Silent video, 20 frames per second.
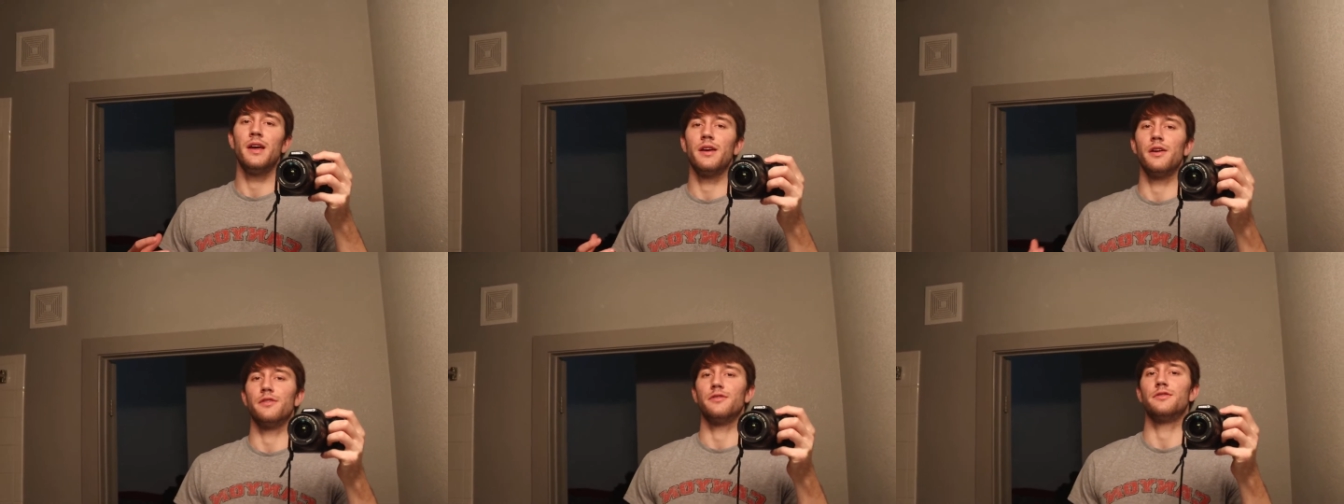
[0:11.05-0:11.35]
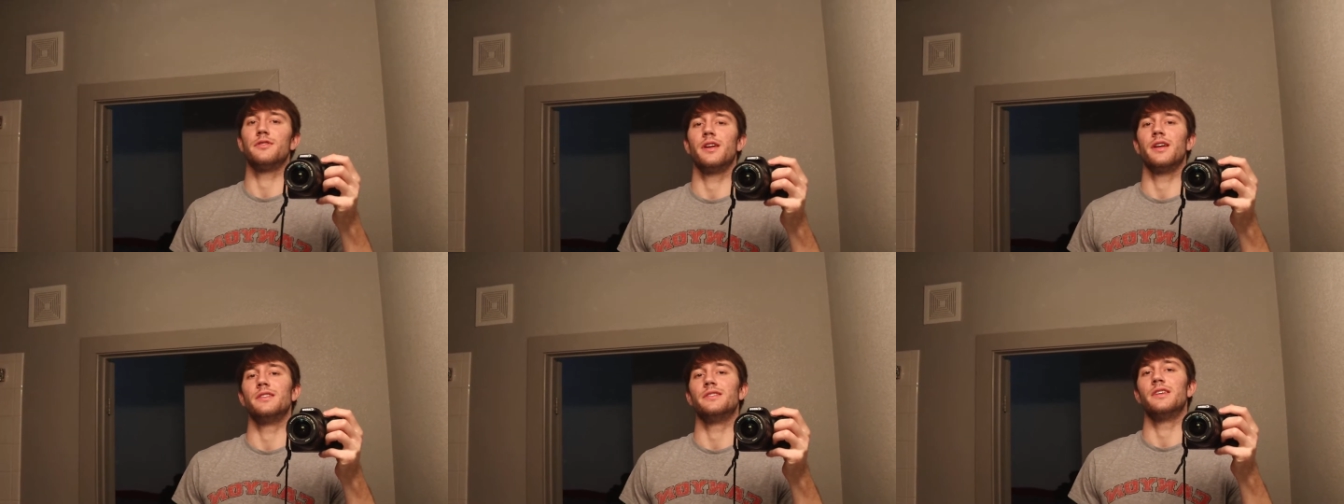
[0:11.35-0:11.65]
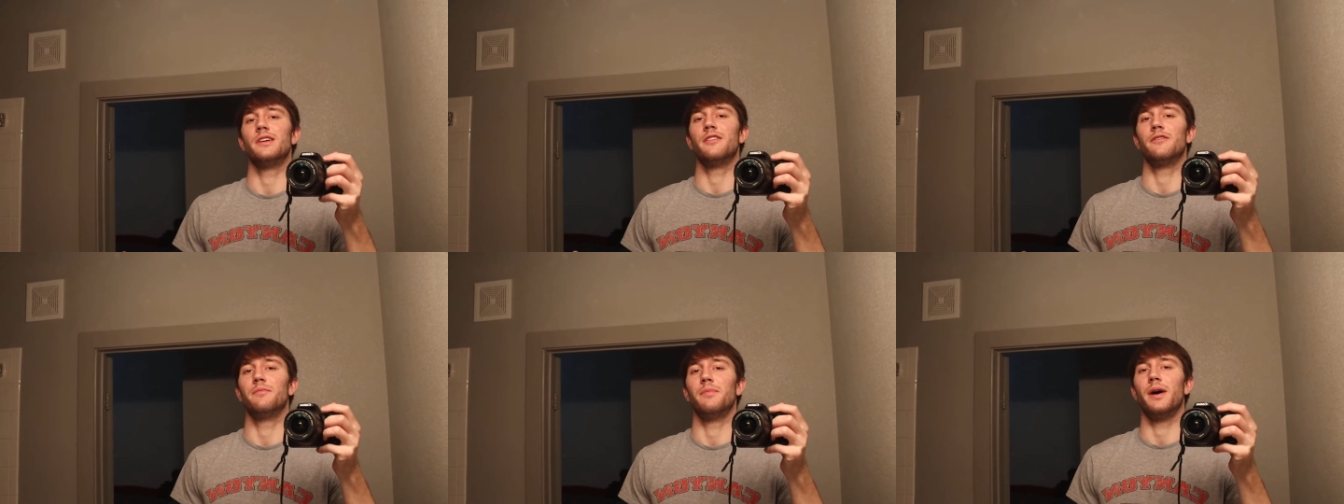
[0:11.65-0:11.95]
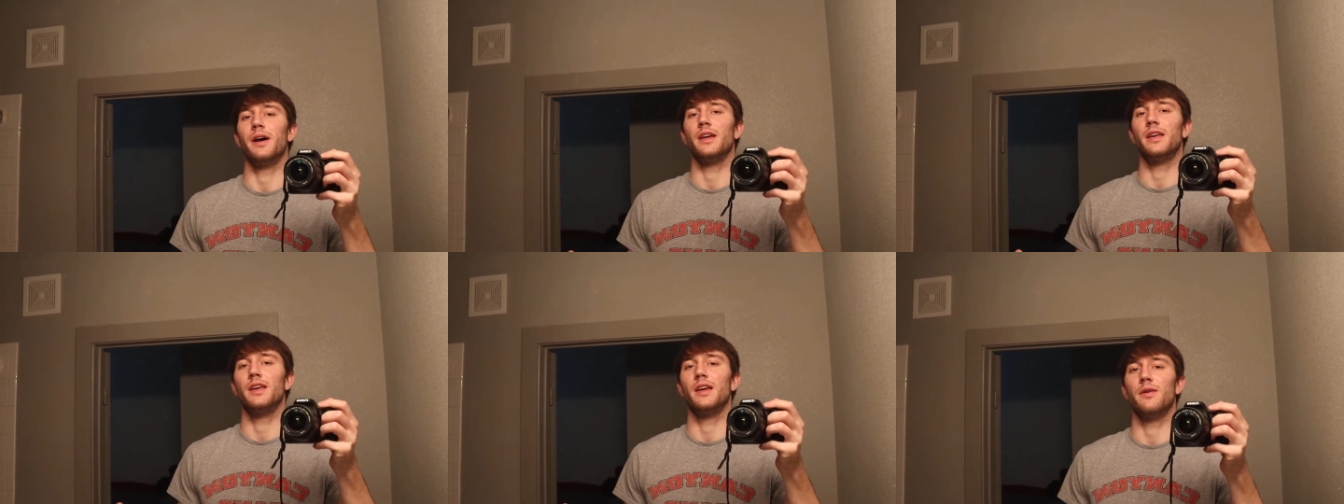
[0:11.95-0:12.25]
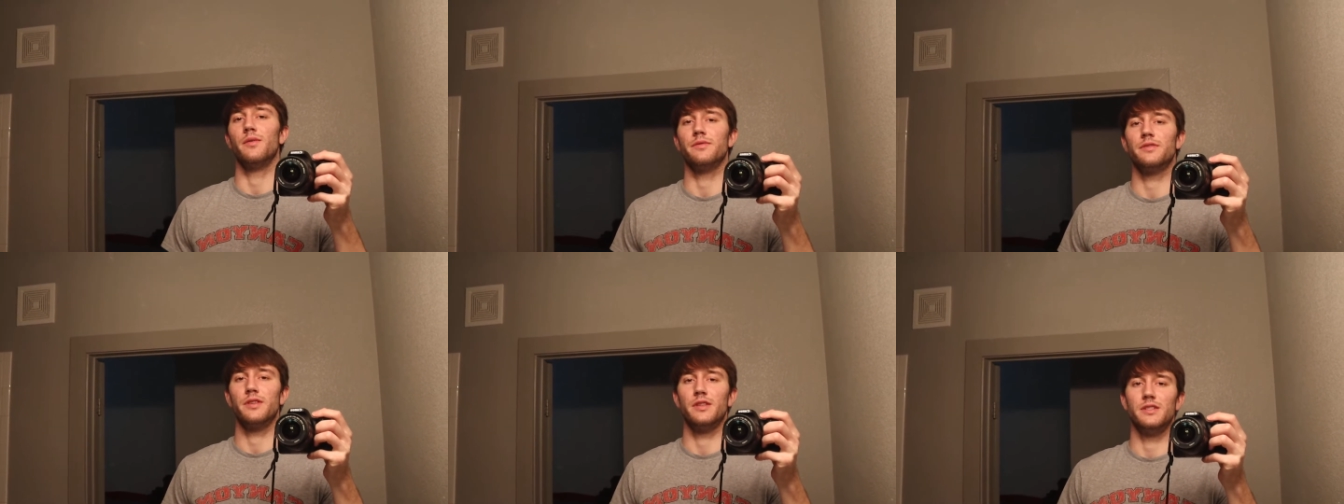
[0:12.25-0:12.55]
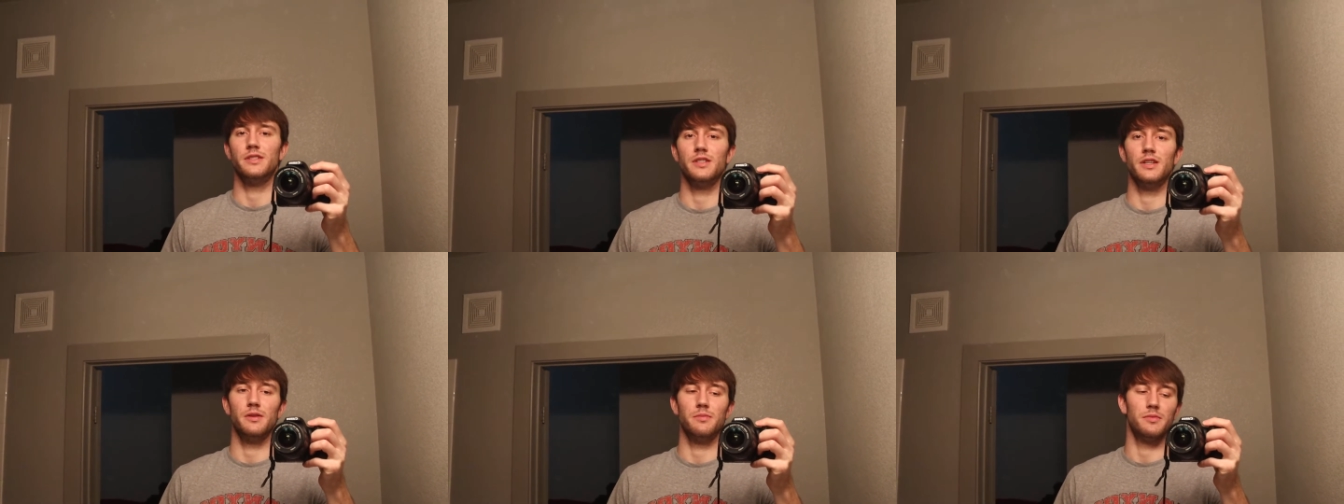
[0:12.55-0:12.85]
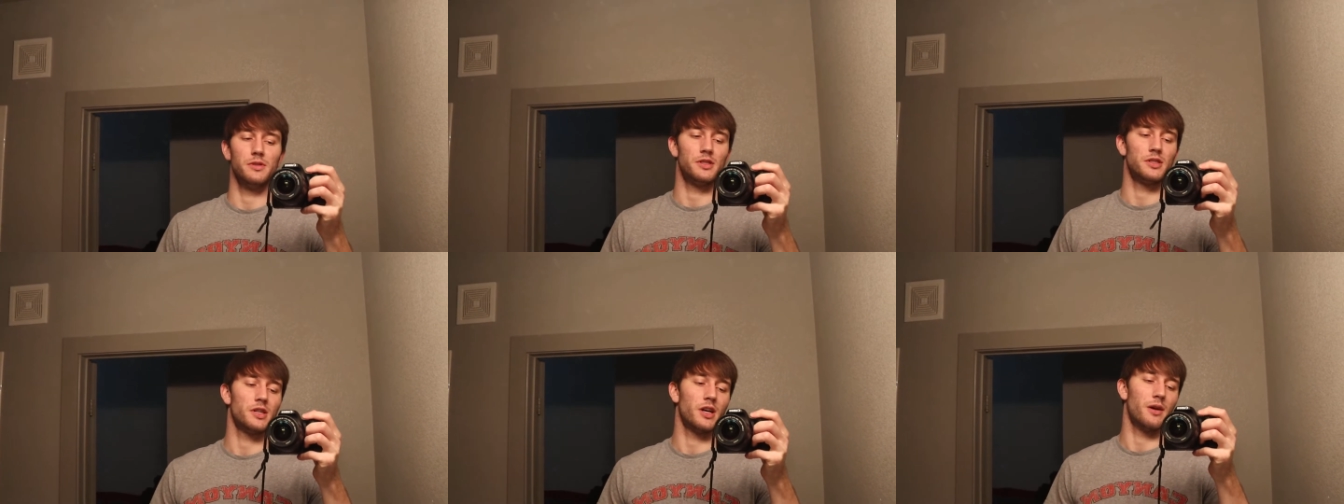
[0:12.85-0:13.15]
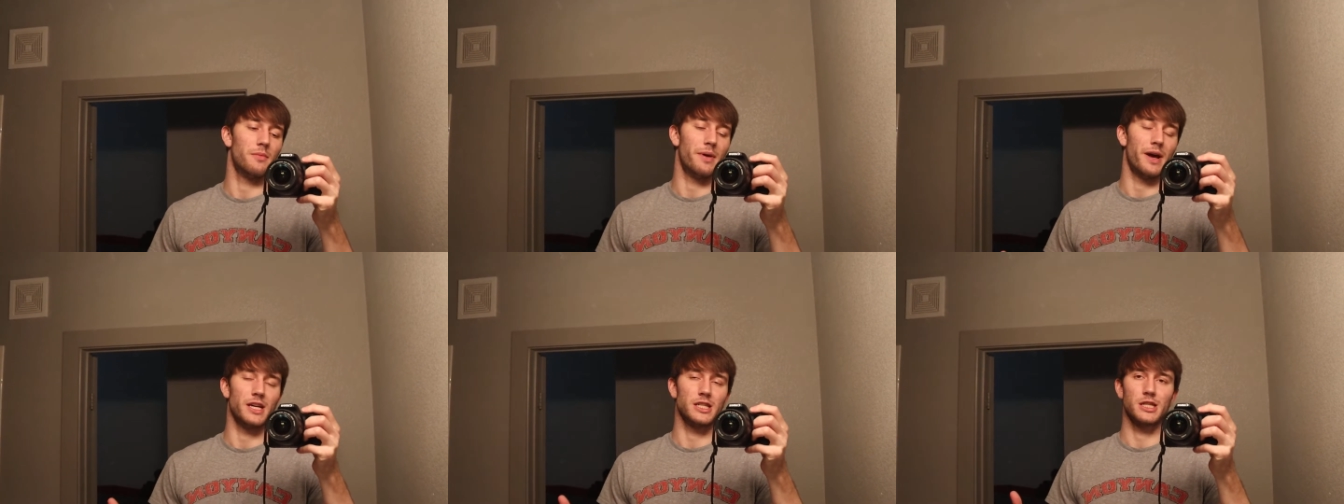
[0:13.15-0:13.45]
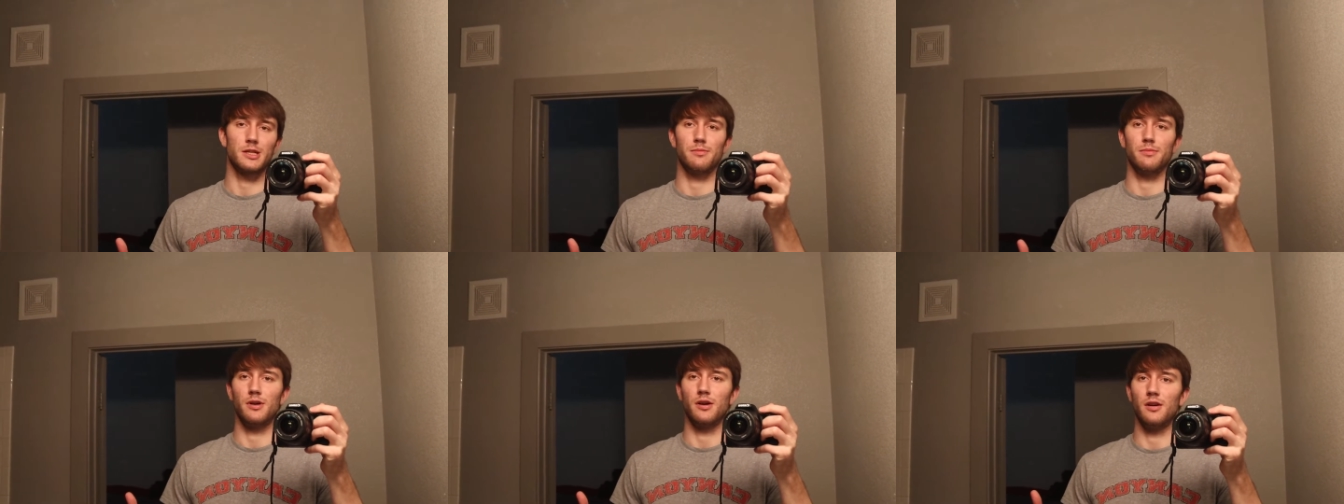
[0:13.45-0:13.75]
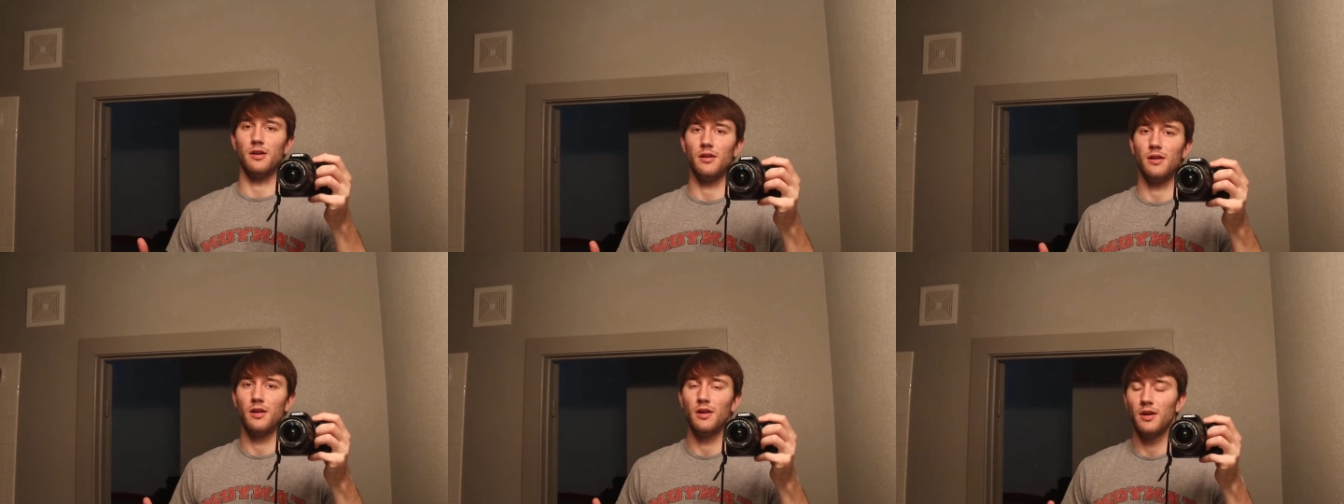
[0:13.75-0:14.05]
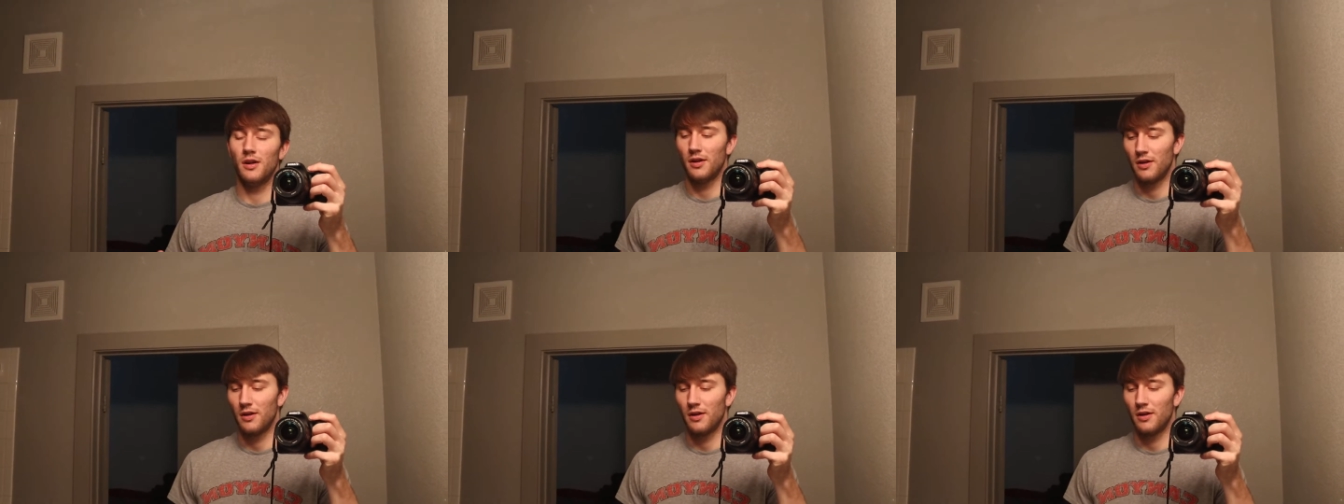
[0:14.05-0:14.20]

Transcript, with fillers: yesterday instead of biking I went to the gym and shot basketball